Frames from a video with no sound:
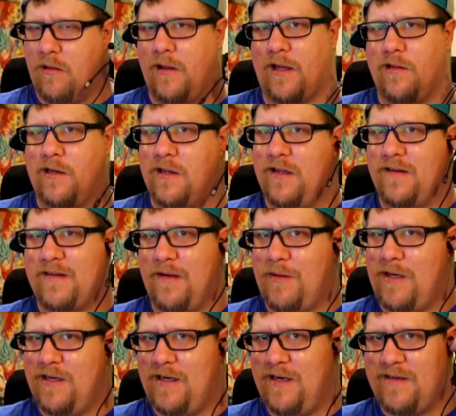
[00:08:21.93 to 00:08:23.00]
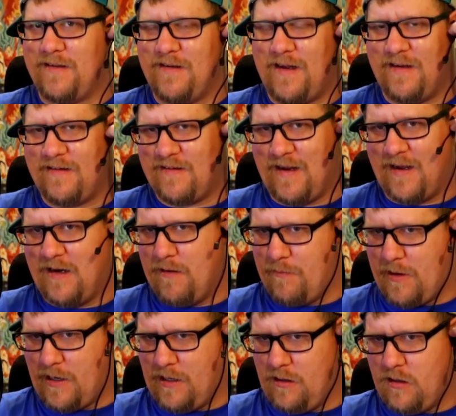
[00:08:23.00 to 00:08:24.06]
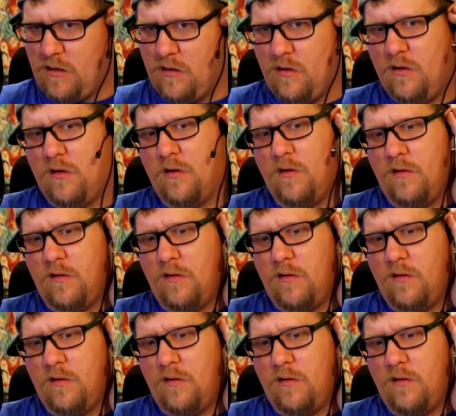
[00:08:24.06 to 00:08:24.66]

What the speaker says: like look at this. I mean, it's not staying in my ear